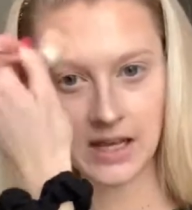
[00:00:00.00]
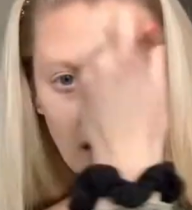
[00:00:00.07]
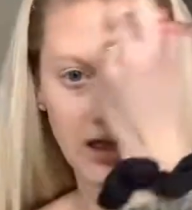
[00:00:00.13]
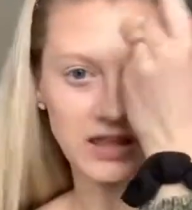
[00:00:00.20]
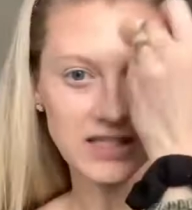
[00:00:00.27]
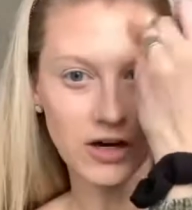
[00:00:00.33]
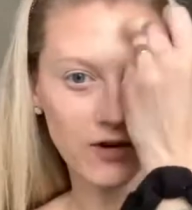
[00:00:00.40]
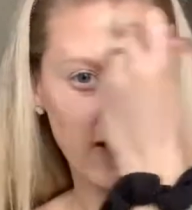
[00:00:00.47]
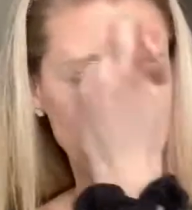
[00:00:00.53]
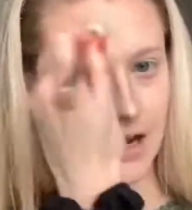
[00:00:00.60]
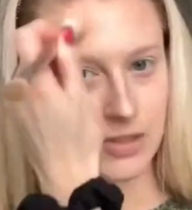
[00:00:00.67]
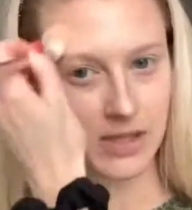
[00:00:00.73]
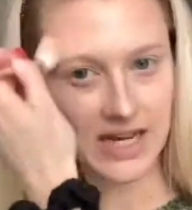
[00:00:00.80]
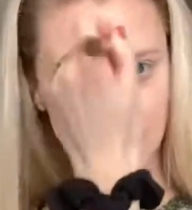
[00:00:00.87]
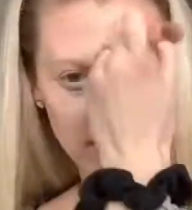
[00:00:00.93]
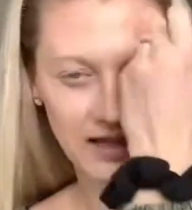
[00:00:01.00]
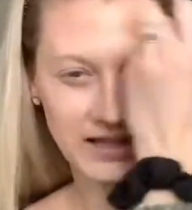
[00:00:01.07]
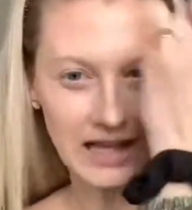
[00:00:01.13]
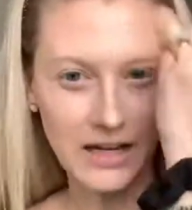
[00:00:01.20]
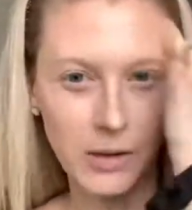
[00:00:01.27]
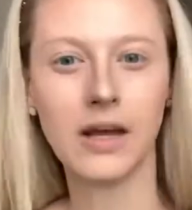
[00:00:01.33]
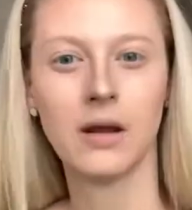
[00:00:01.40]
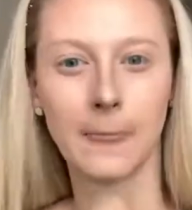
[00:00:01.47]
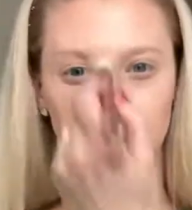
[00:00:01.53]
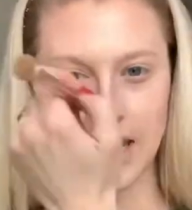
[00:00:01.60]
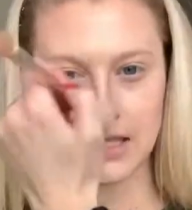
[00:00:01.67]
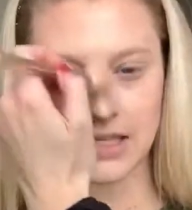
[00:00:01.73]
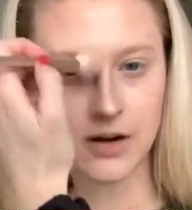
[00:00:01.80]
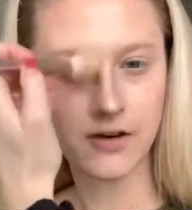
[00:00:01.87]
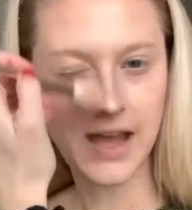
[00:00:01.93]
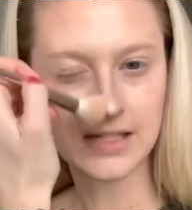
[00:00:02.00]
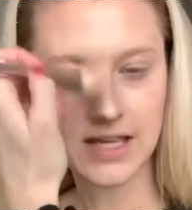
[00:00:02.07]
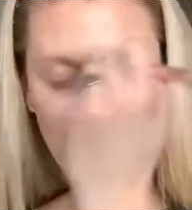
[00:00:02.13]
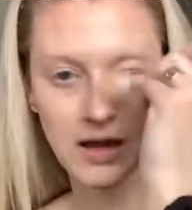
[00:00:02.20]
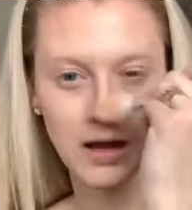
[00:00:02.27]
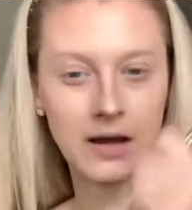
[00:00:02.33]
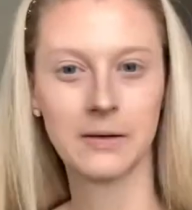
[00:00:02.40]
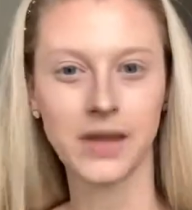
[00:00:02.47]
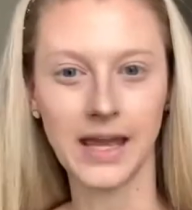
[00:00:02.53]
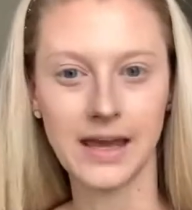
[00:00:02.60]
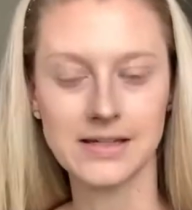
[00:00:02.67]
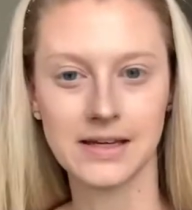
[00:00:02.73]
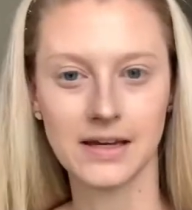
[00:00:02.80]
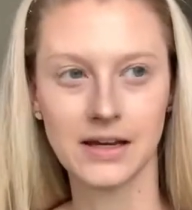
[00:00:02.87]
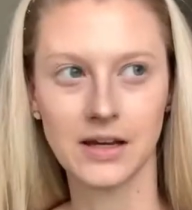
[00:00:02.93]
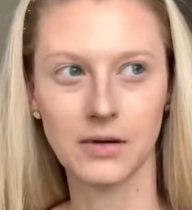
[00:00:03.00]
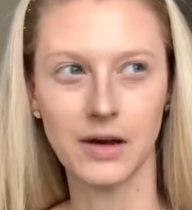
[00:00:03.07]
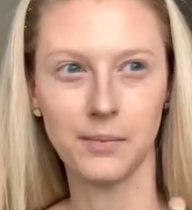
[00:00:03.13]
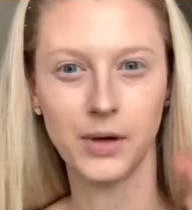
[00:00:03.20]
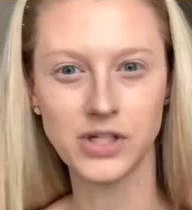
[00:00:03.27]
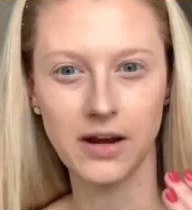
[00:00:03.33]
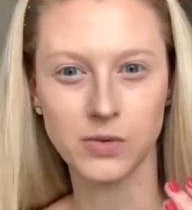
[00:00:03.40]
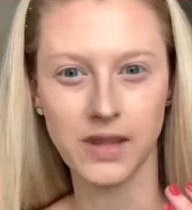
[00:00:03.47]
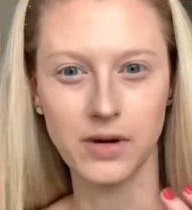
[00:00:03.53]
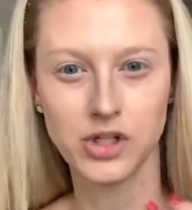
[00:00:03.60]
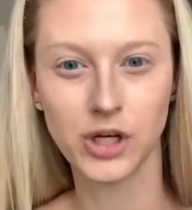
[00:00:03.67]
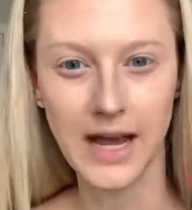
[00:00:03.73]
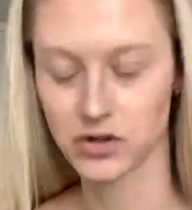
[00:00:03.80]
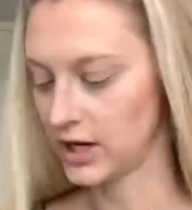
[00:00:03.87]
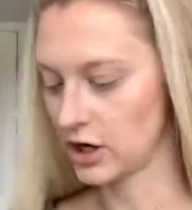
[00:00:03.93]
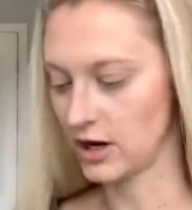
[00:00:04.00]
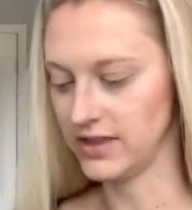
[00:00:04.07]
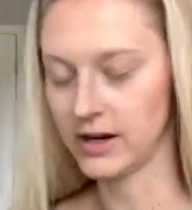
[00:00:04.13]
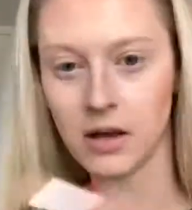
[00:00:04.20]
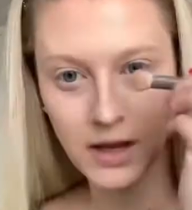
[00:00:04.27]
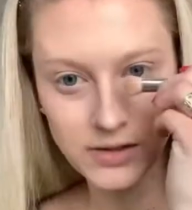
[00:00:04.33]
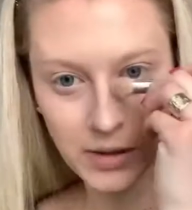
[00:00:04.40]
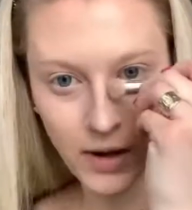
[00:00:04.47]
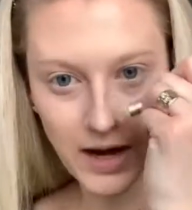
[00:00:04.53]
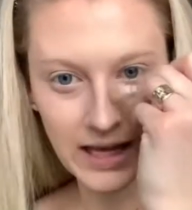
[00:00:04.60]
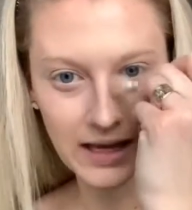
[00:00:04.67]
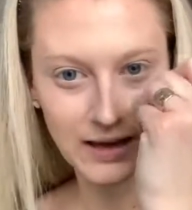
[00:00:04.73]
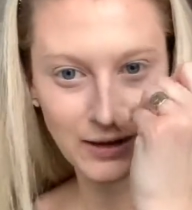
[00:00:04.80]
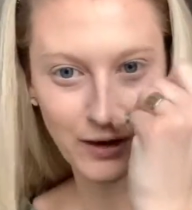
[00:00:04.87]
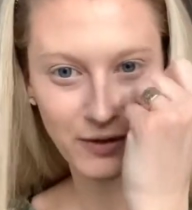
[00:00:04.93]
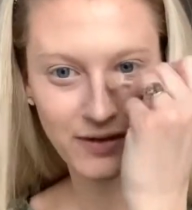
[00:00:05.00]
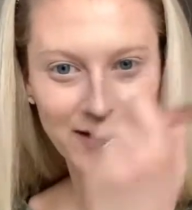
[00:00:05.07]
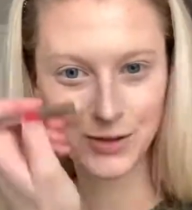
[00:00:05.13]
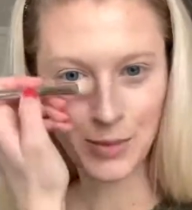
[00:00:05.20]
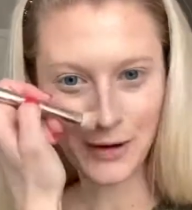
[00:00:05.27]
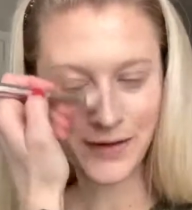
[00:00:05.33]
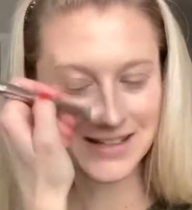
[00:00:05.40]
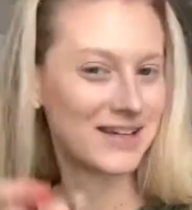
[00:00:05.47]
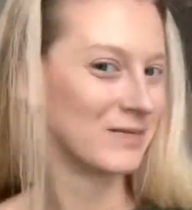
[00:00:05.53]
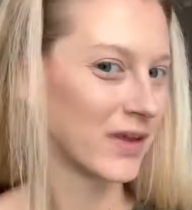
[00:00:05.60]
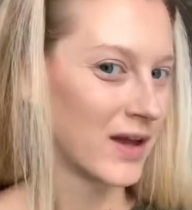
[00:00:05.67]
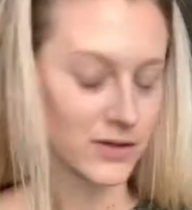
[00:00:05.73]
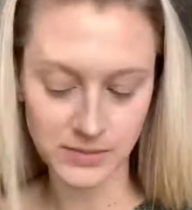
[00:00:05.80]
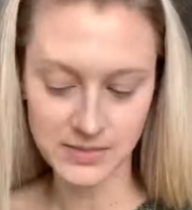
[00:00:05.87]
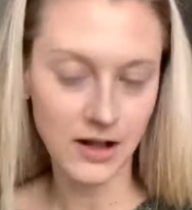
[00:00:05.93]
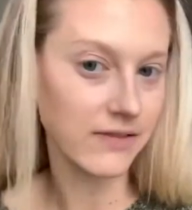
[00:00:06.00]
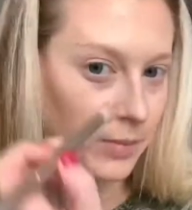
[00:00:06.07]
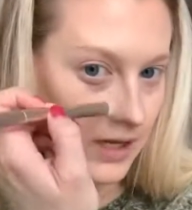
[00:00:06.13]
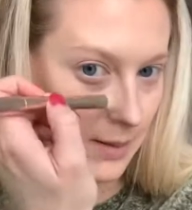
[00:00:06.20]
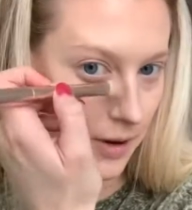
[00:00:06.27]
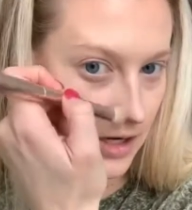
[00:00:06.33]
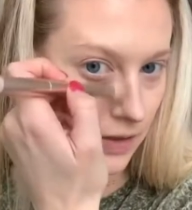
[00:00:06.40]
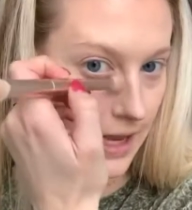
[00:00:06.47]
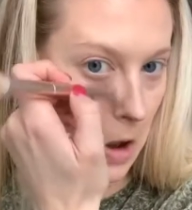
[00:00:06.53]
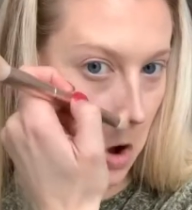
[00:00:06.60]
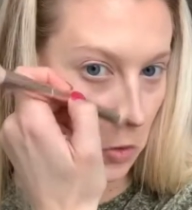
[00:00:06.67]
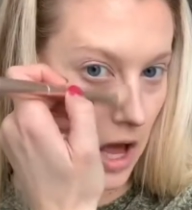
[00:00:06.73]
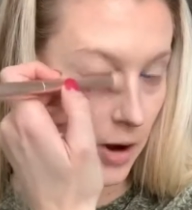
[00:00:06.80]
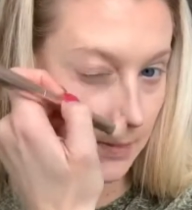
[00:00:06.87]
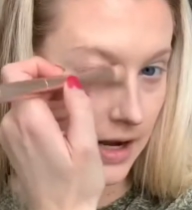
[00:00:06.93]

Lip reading: Then use your brightening shade to highlight right down the center of your nose.